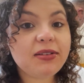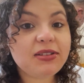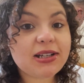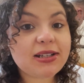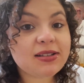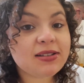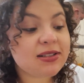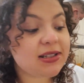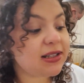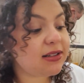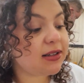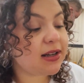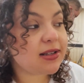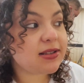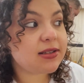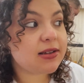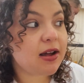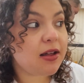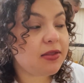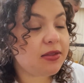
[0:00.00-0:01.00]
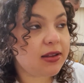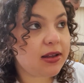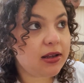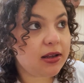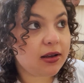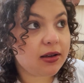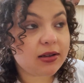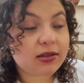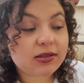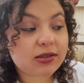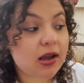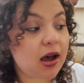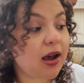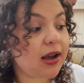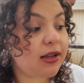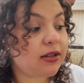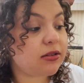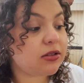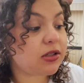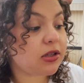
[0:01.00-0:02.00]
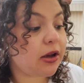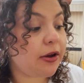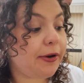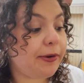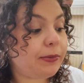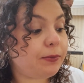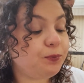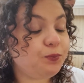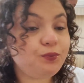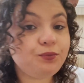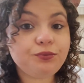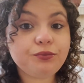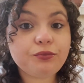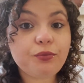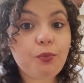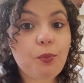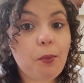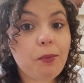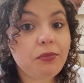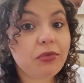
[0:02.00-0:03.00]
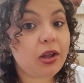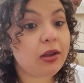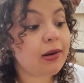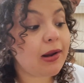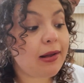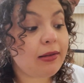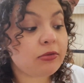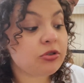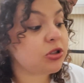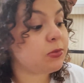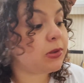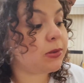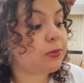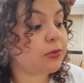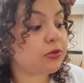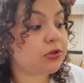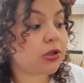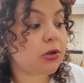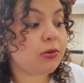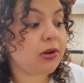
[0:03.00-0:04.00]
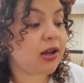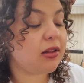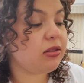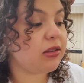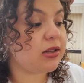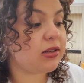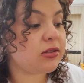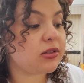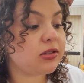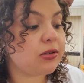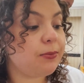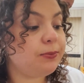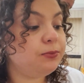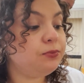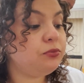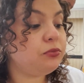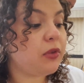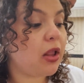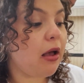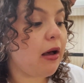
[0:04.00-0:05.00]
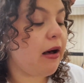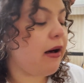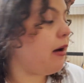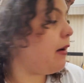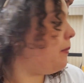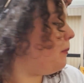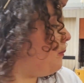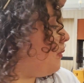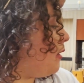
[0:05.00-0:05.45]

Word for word: It doesn't say nuts on the uh, sign, so nut allergy people don't get this. Um,